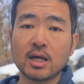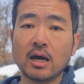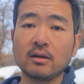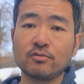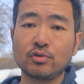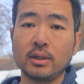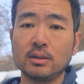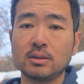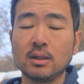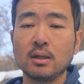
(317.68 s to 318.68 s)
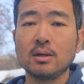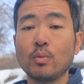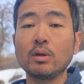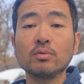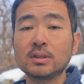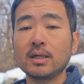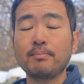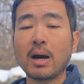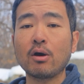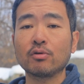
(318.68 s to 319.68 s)
ton of trees. We don't see
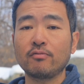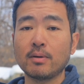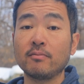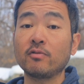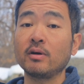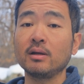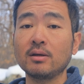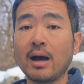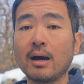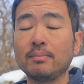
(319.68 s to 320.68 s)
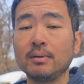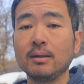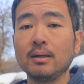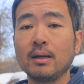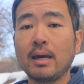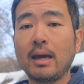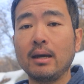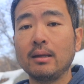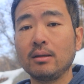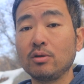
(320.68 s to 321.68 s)
powder from very top,
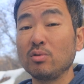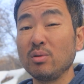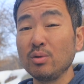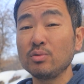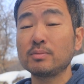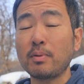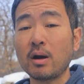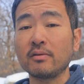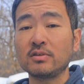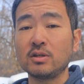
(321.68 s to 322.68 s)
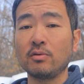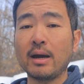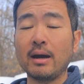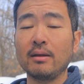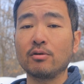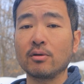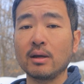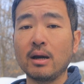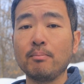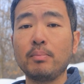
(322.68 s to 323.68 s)
and you lose part of snow at
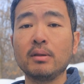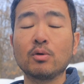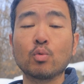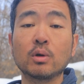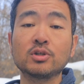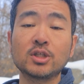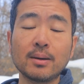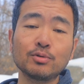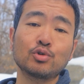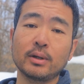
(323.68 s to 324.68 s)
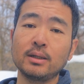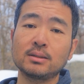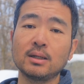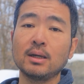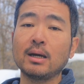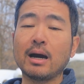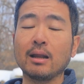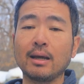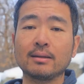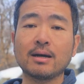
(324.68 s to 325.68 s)
early on. But there were some trees,
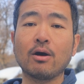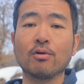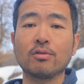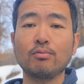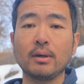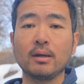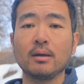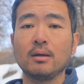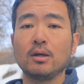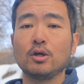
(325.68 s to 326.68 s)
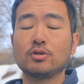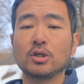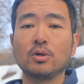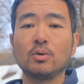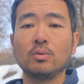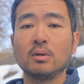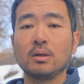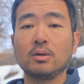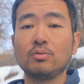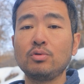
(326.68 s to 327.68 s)
unlike Tower 3, so
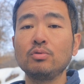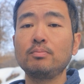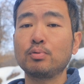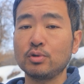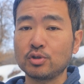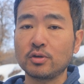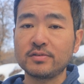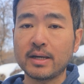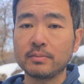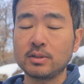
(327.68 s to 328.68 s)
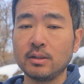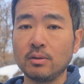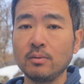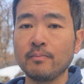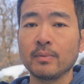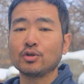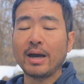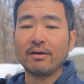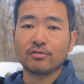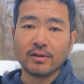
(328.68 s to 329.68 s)
you do preserve some snow. So
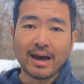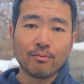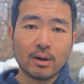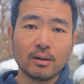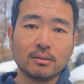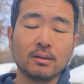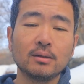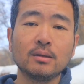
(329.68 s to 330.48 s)
after that run,